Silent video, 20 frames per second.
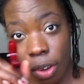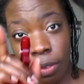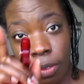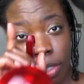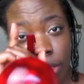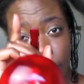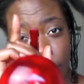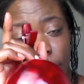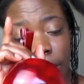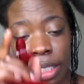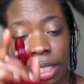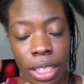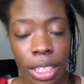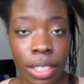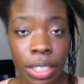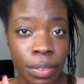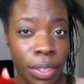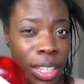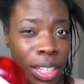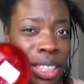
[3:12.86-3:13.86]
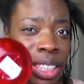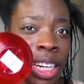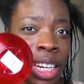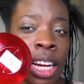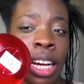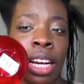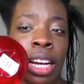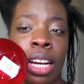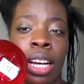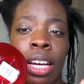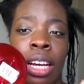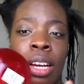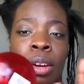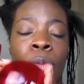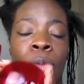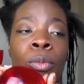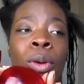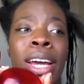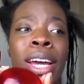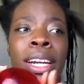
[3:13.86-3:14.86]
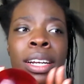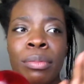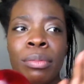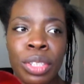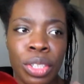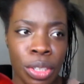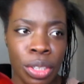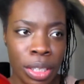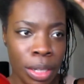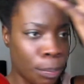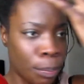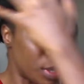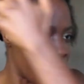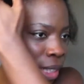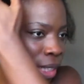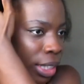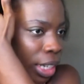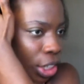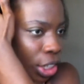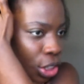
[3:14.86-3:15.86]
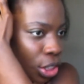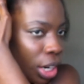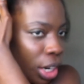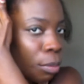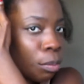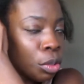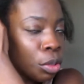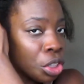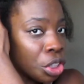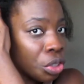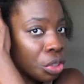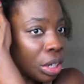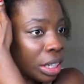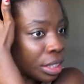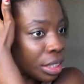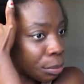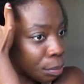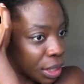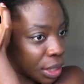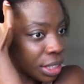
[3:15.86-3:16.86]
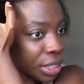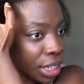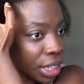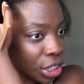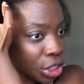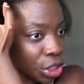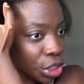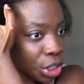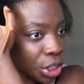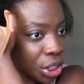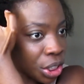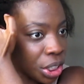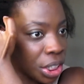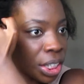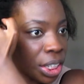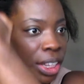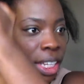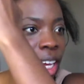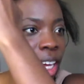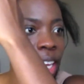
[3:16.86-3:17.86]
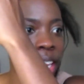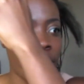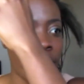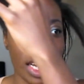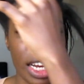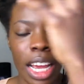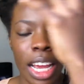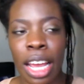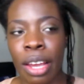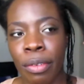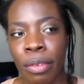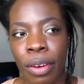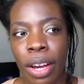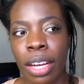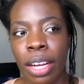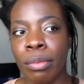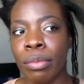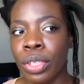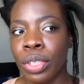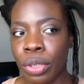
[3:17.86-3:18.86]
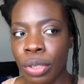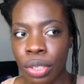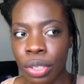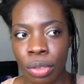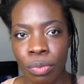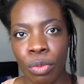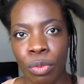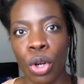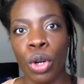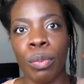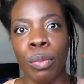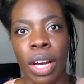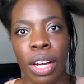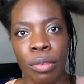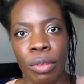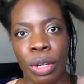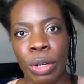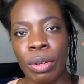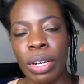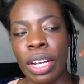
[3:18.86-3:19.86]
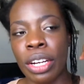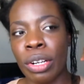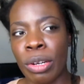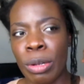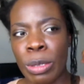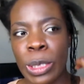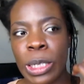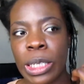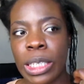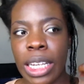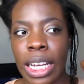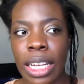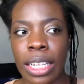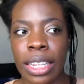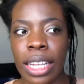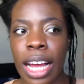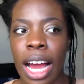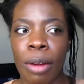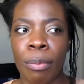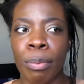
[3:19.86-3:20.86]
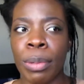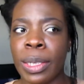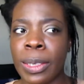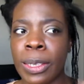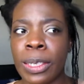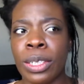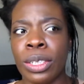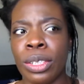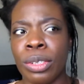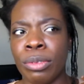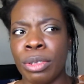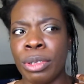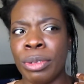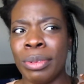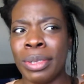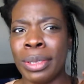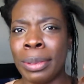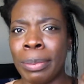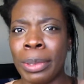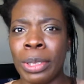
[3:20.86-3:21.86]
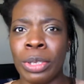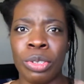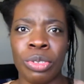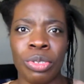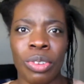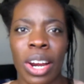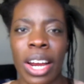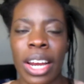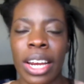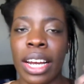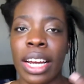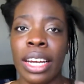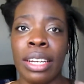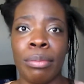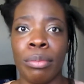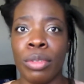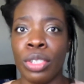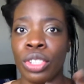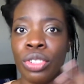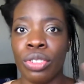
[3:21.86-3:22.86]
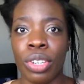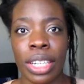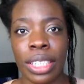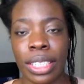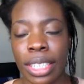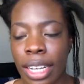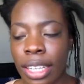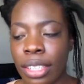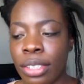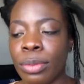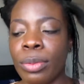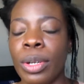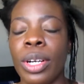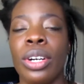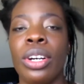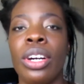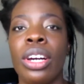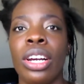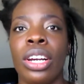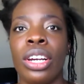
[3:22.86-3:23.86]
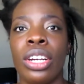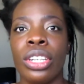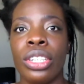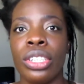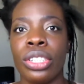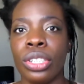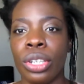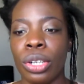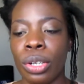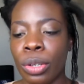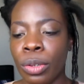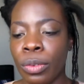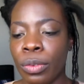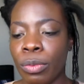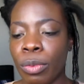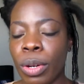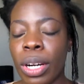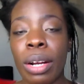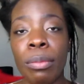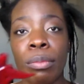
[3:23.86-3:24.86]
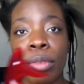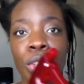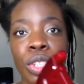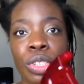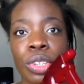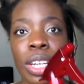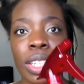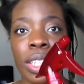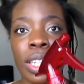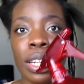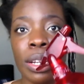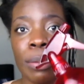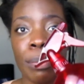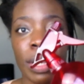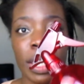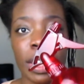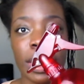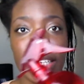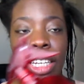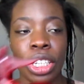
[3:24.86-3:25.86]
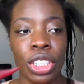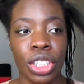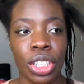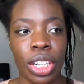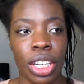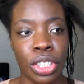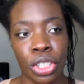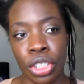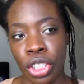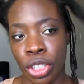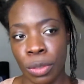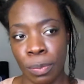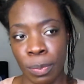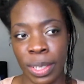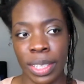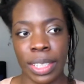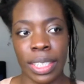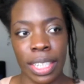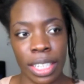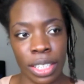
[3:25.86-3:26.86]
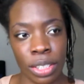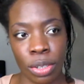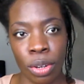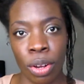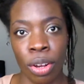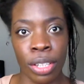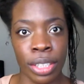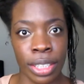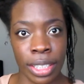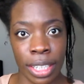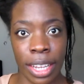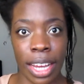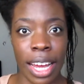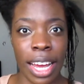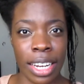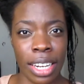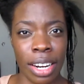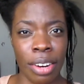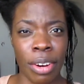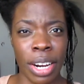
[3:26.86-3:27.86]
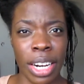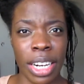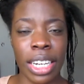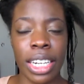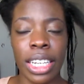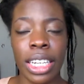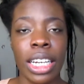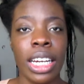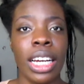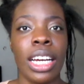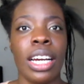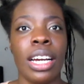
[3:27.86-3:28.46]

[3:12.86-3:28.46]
So first things first, when I'm doing the bigger section, I moisturize the bigger section. Then if I'm doing row by row and I notice that that particular row is a bit dry, I moisturize that as well. So when I'm moisturizing the bigger section, I just spritz this onto the hair directly.